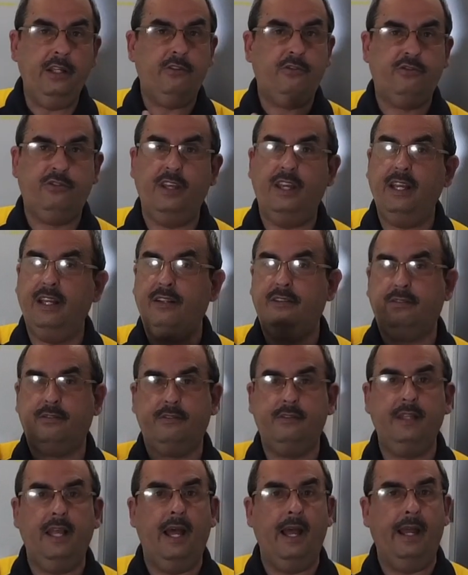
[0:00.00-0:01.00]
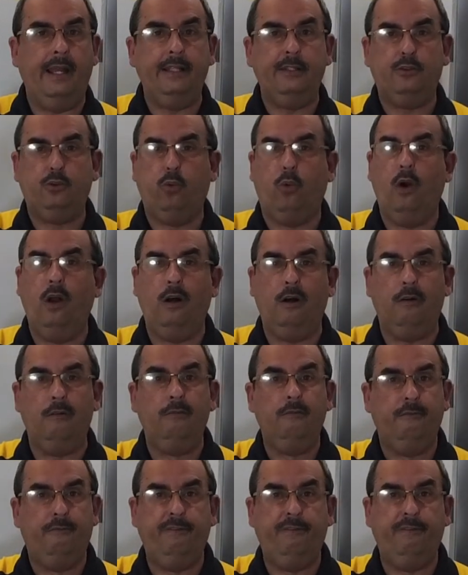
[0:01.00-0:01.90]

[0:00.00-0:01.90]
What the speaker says: 6, 9, 12,